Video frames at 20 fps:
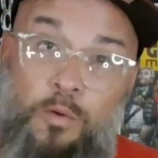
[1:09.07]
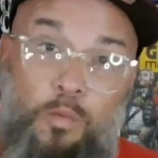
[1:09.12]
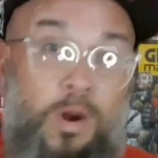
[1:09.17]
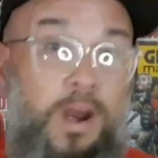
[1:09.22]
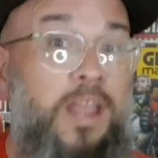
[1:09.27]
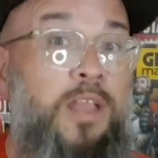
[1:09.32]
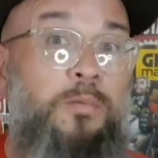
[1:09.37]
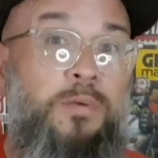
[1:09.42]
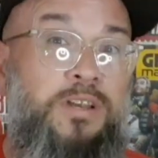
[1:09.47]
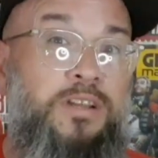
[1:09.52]

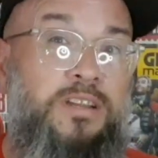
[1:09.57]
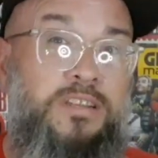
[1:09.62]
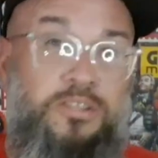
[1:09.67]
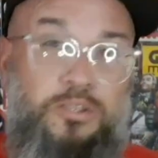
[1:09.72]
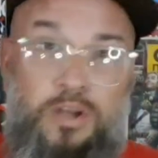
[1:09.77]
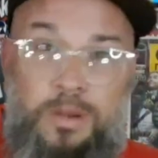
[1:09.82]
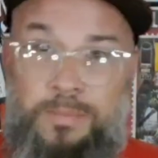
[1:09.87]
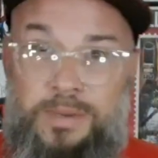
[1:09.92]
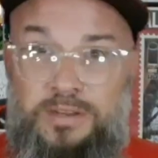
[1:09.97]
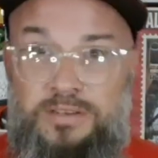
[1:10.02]
where he would
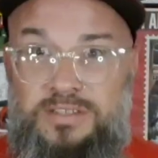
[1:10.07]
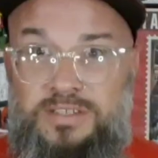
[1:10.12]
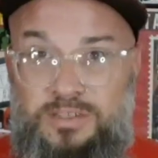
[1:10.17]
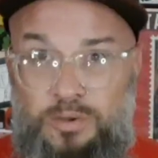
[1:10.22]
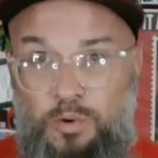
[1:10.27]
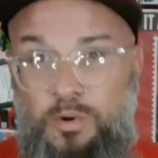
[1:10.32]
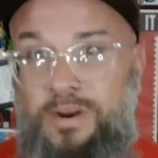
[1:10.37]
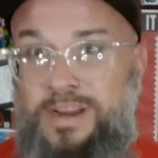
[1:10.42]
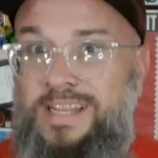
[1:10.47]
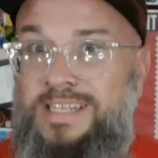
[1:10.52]
contribute
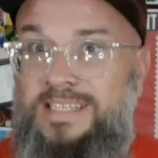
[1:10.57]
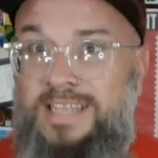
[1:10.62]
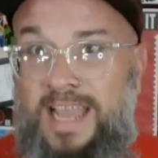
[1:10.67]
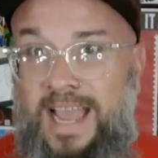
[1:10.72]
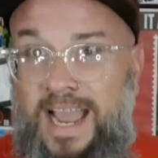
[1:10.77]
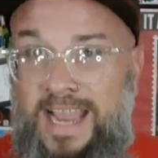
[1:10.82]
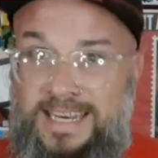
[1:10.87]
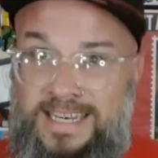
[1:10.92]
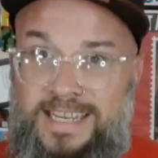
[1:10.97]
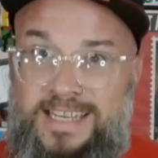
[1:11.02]
stories,
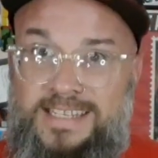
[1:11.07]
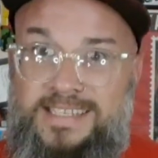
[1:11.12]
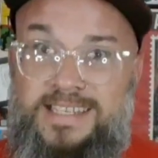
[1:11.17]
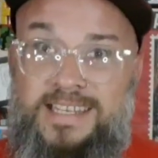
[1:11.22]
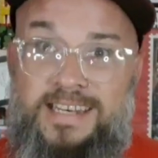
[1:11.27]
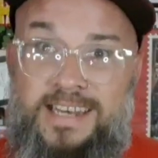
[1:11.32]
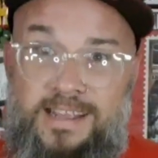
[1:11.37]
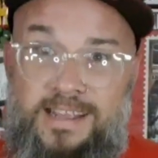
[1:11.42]
ideas, and